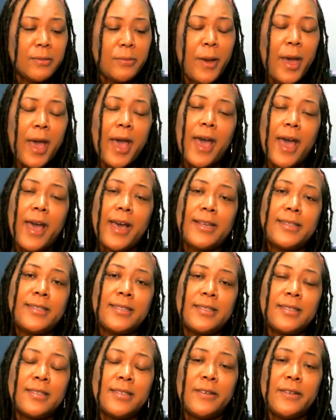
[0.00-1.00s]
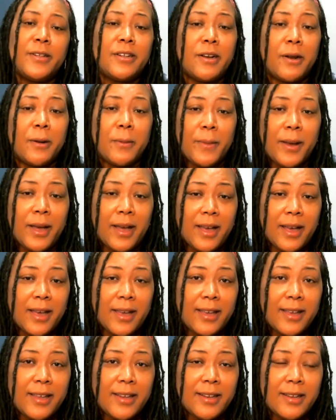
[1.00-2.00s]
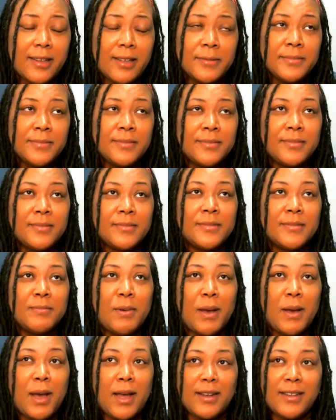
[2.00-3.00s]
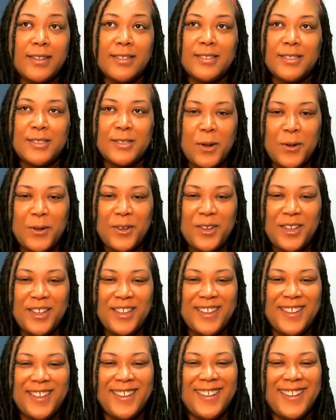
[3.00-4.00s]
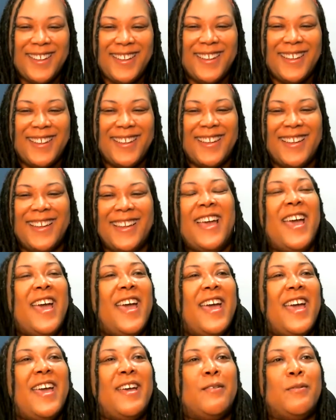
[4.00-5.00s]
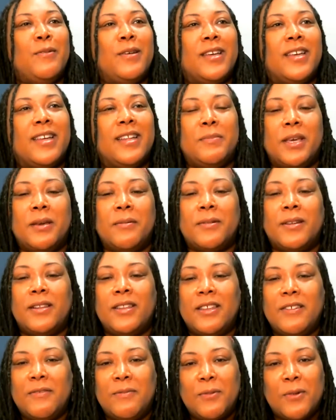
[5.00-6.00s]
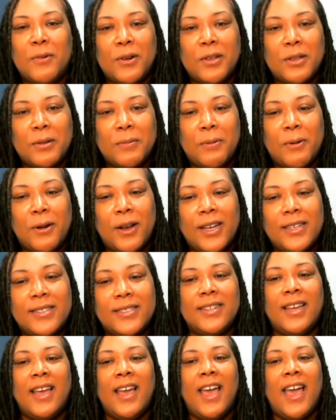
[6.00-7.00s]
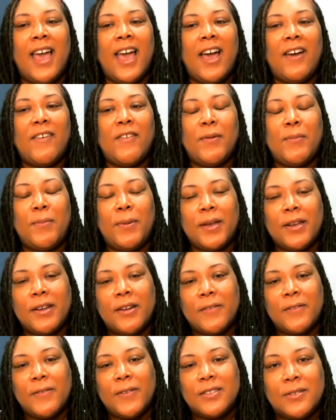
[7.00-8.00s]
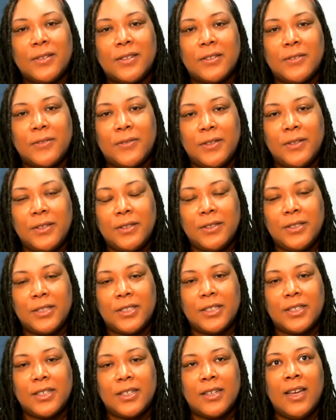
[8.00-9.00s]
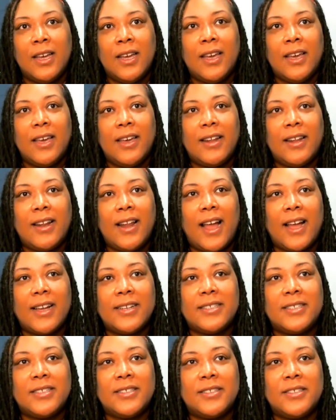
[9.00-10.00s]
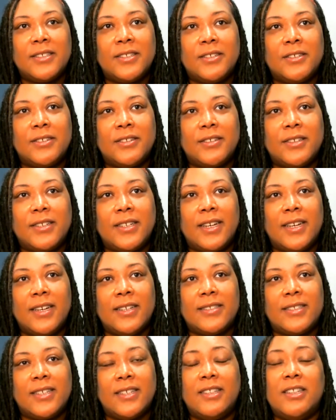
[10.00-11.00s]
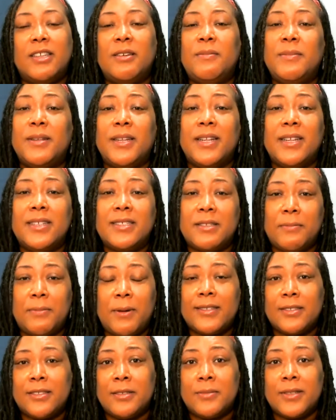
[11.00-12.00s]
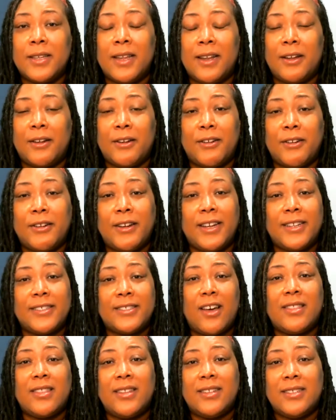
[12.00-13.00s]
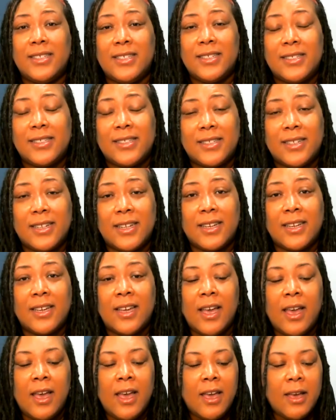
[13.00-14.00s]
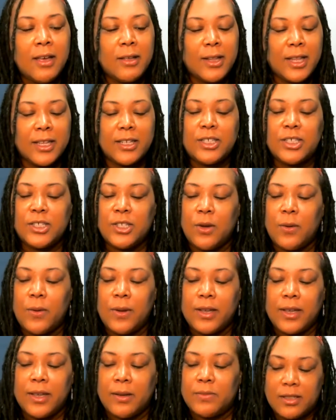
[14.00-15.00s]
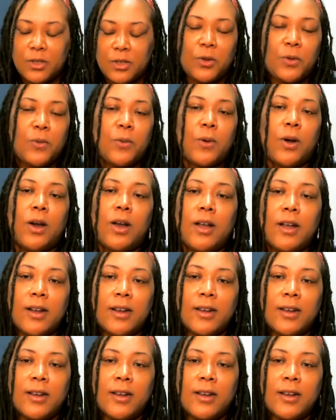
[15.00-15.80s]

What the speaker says: the past, even in our mind, body and soul, and we can be able to live more in the present, have a bigger vision for the future, it actually eliminates imposter syndrome, and it creates authenticity, like showing up just as who you are.